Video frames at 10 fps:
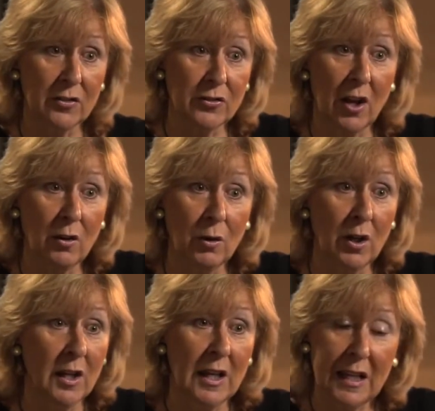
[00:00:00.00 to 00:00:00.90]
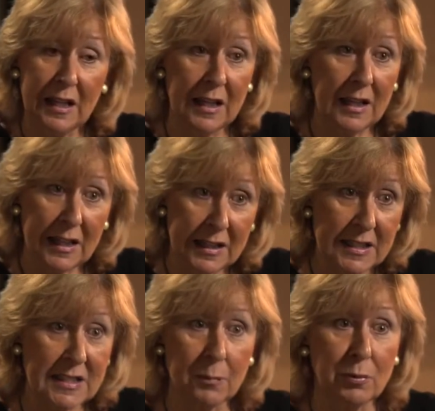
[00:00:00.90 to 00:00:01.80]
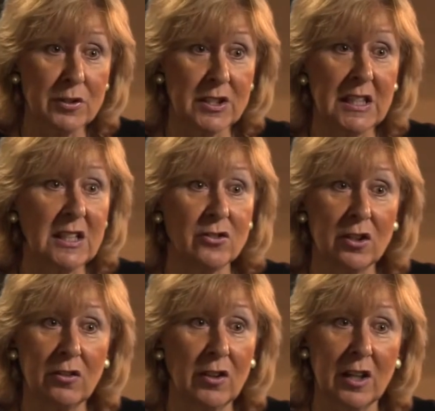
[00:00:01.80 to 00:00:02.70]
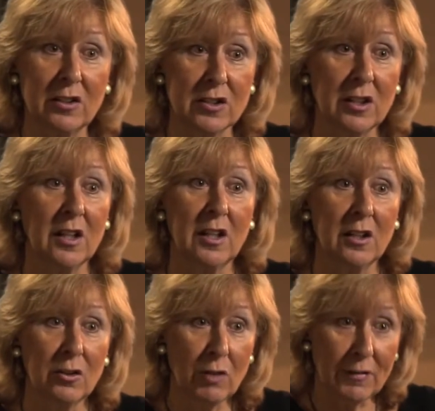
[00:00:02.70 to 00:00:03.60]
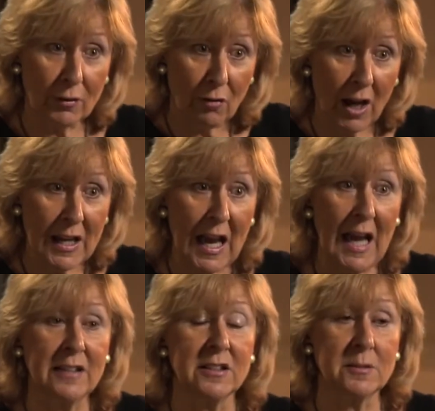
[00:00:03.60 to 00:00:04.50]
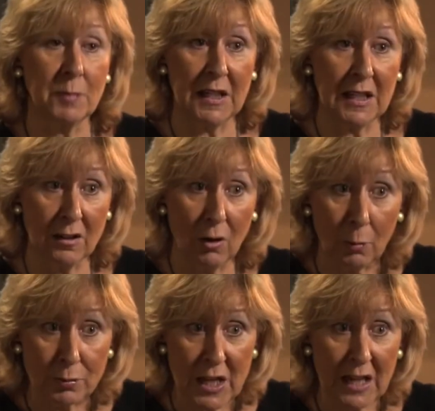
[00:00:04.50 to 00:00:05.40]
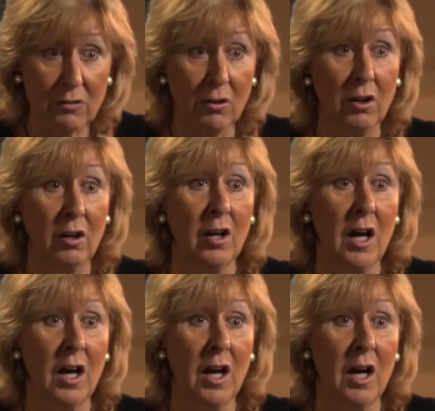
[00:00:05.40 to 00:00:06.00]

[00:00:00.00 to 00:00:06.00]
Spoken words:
So it is a procedure that you're in the right hands, being at Optegra,